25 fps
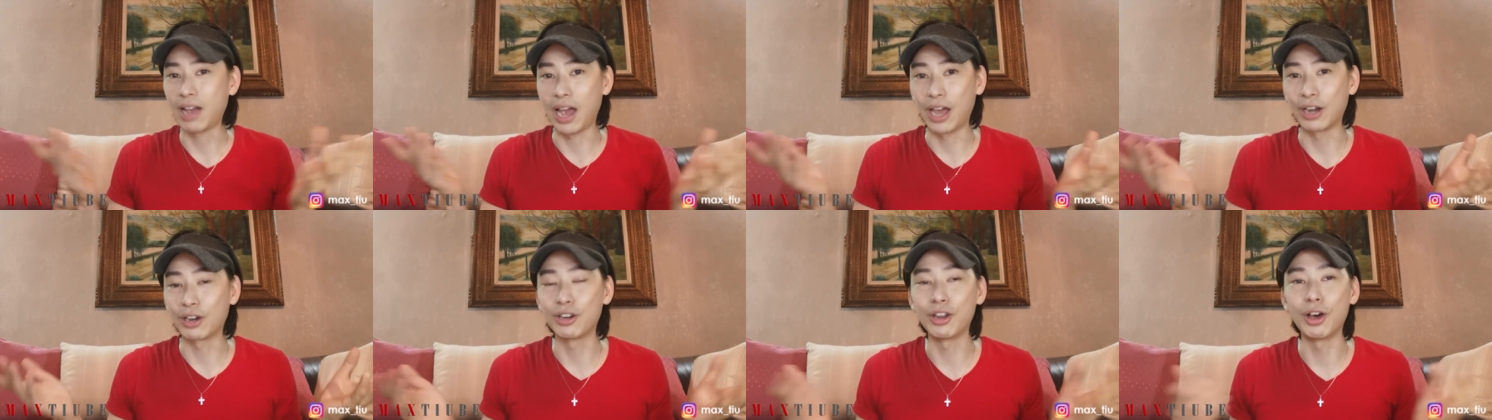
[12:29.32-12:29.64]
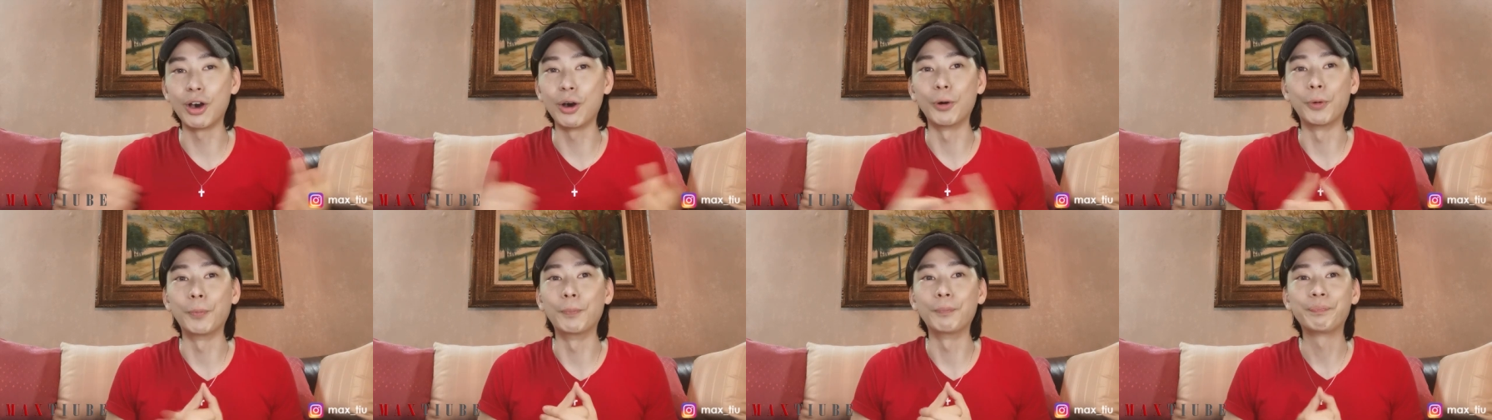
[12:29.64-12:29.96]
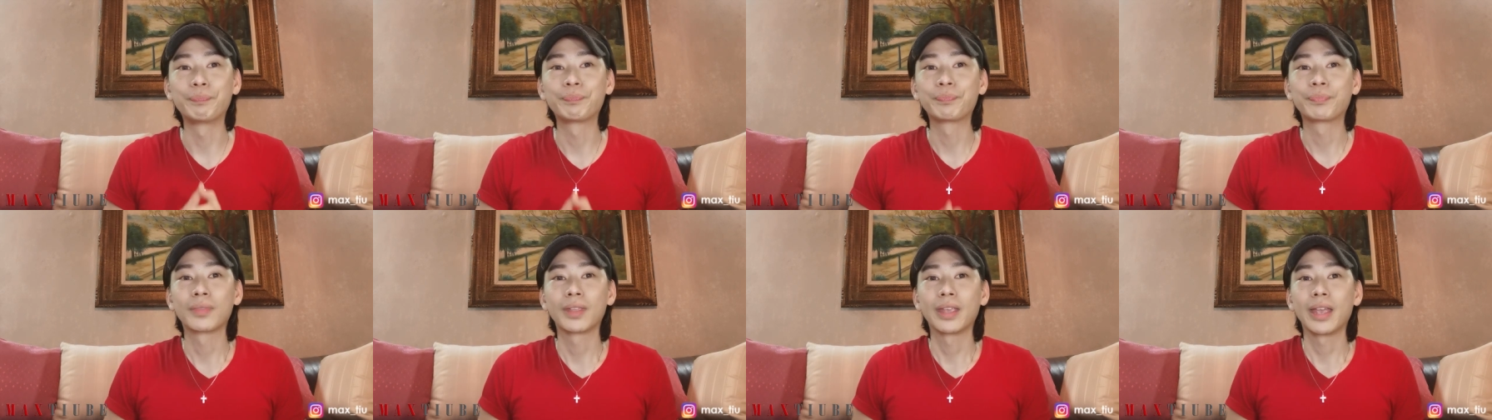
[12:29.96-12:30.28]
I don't know.
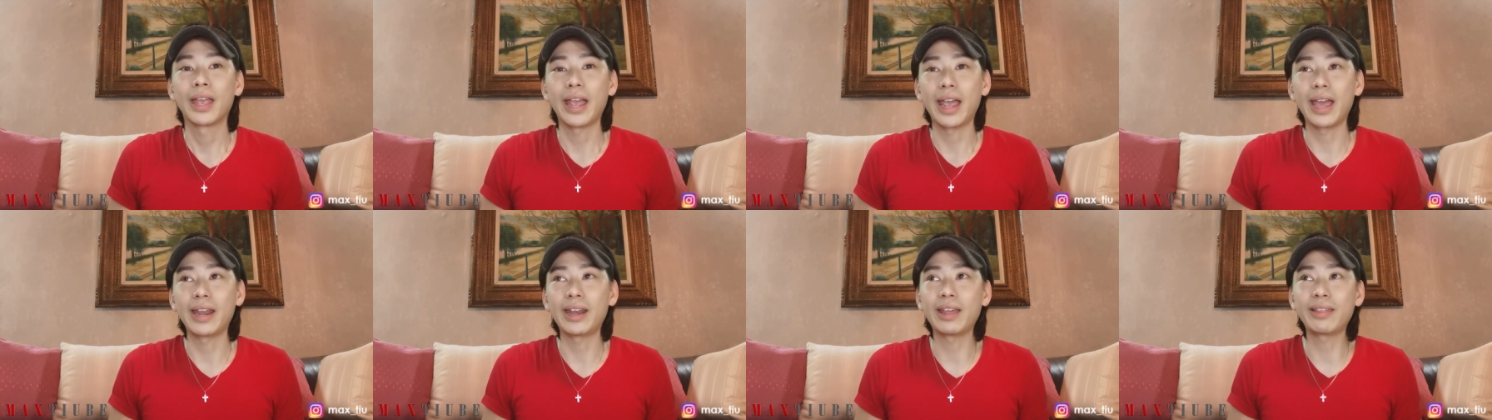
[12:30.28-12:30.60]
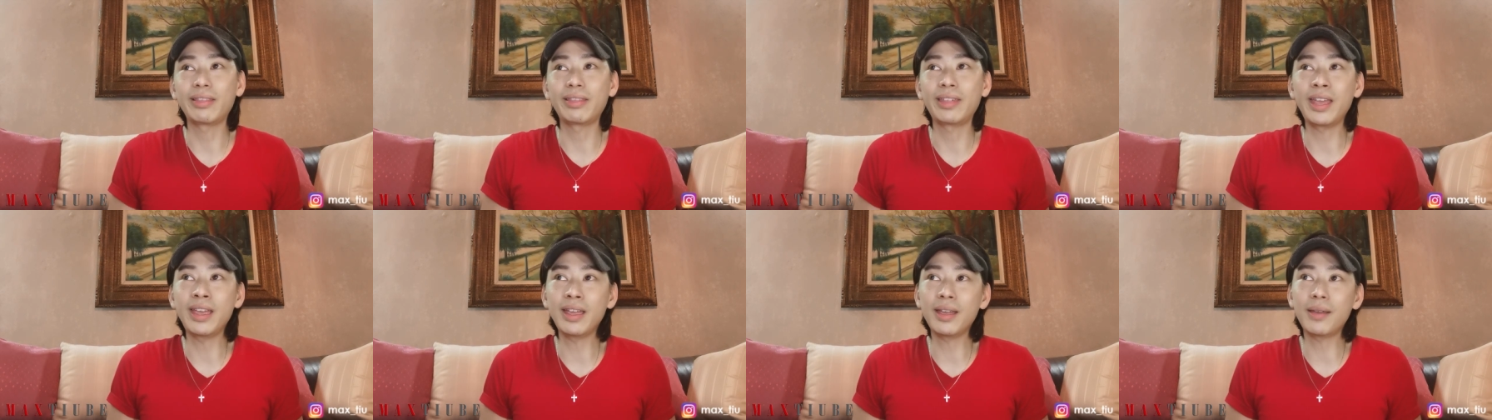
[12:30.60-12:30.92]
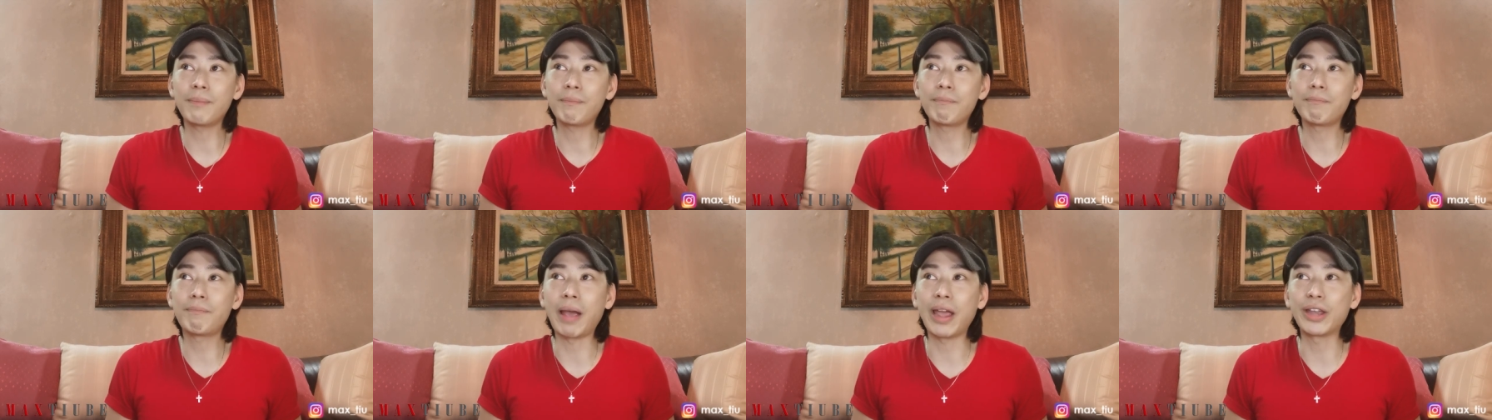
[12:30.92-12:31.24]
And I think
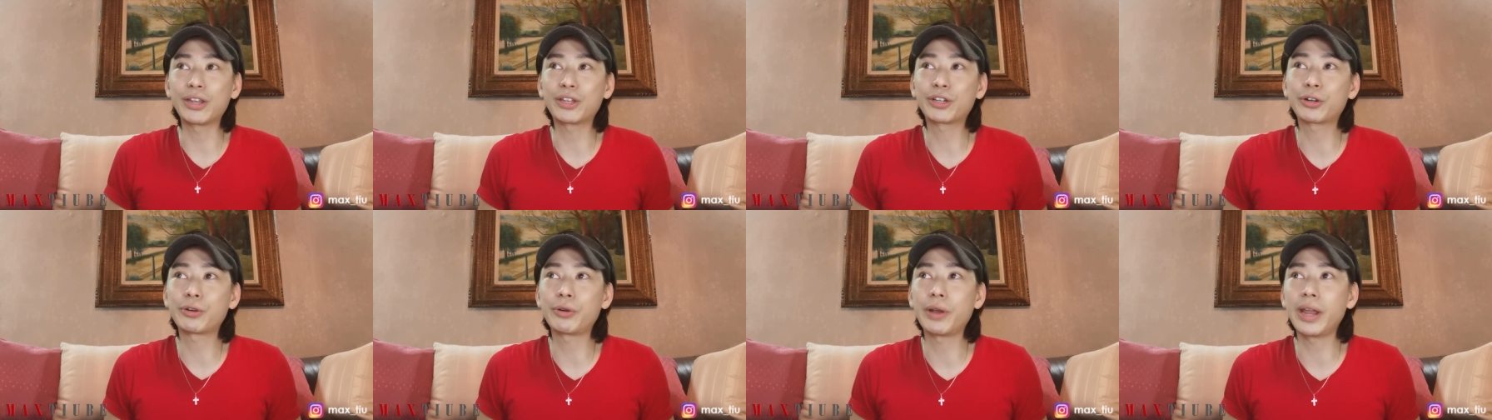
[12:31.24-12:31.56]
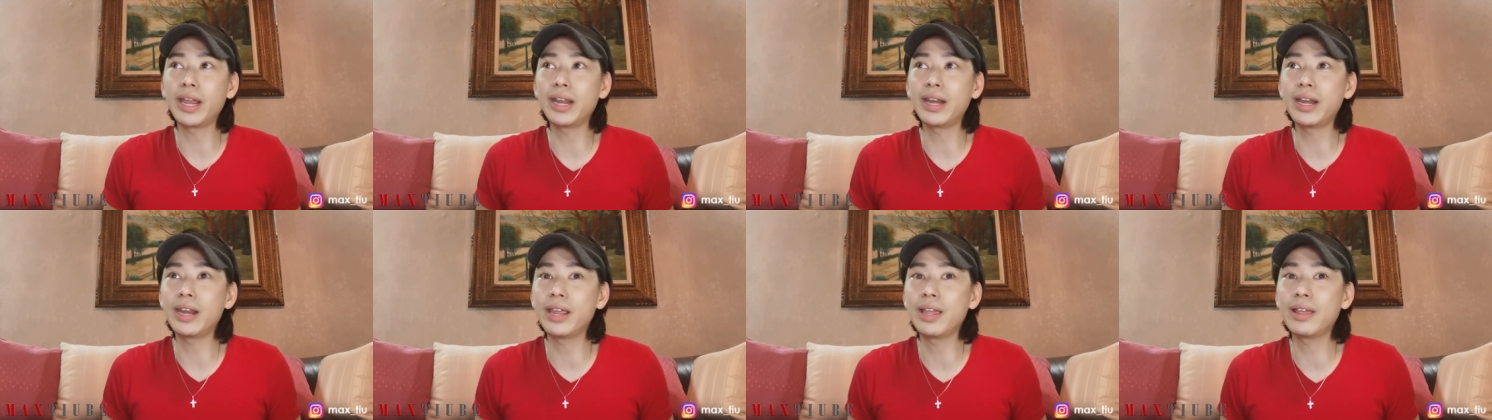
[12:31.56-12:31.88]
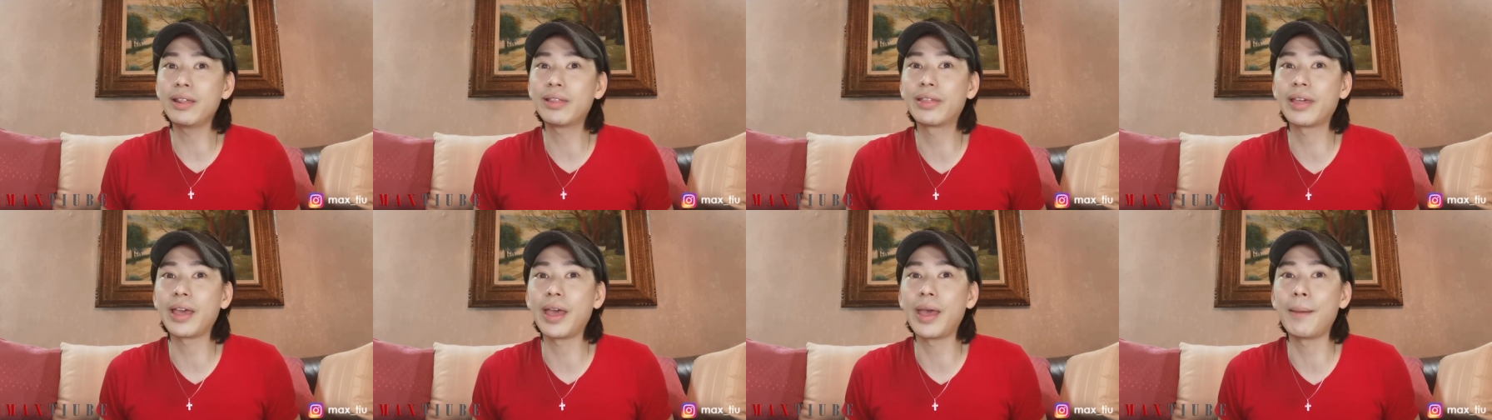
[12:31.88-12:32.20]
by
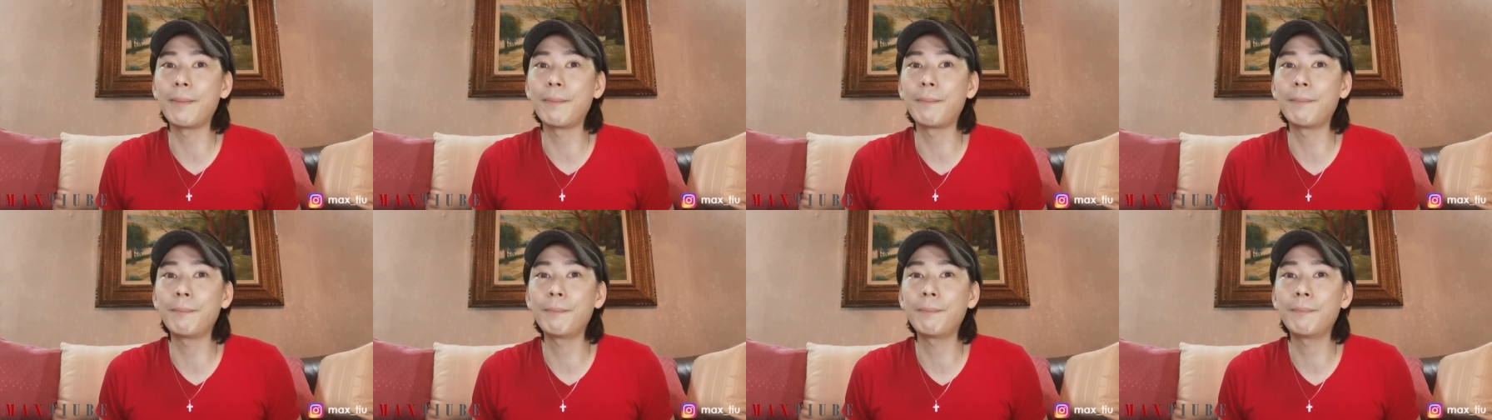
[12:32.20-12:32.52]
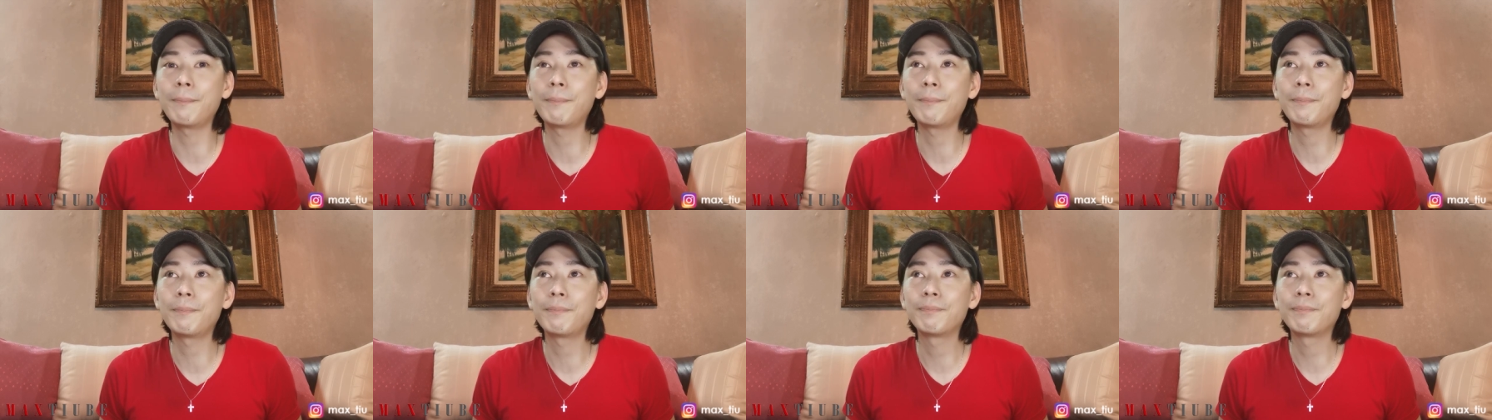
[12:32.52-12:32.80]
training them,